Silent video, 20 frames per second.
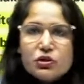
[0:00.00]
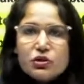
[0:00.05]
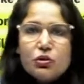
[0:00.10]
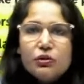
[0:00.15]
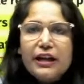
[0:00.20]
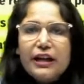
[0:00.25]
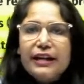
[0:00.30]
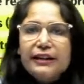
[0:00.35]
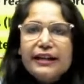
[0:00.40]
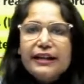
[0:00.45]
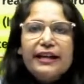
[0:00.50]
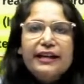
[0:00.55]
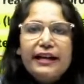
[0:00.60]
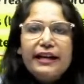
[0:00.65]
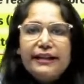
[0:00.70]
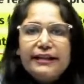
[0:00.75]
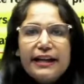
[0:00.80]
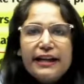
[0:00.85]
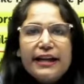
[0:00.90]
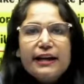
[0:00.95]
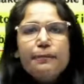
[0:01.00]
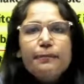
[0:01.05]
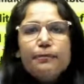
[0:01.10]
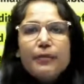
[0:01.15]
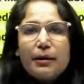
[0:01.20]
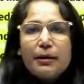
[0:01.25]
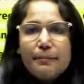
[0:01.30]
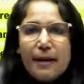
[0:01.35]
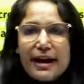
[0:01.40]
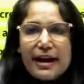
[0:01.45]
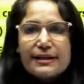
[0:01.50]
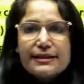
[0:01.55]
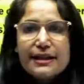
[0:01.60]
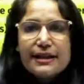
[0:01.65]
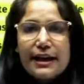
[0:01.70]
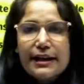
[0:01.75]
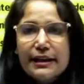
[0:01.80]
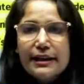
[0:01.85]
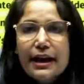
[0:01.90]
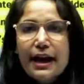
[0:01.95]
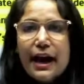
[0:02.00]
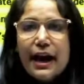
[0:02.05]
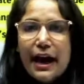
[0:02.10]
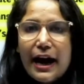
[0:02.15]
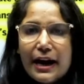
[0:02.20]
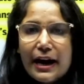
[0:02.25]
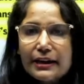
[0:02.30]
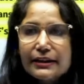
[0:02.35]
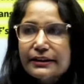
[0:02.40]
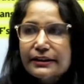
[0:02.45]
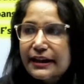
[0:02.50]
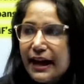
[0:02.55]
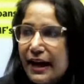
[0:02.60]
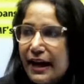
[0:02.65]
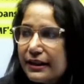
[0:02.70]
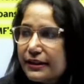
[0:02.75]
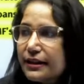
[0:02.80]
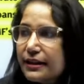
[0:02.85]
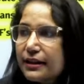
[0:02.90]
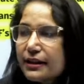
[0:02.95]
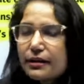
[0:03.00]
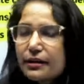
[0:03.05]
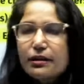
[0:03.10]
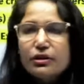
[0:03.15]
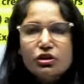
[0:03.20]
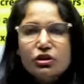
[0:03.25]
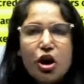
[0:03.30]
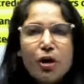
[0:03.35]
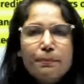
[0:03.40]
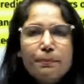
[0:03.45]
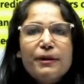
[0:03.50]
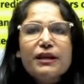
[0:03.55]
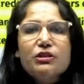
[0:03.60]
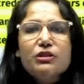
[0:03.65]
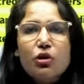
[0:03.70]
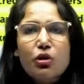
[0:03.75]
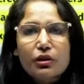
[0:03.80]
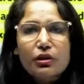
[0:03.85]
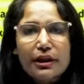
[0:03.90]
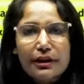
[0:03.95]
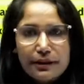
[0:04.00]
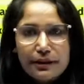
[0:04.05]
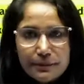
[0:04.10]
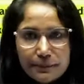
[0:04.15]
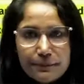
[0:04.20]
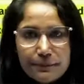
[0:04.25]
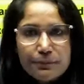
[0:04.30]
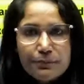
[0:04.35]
so that they can take my side and get the topic sorted.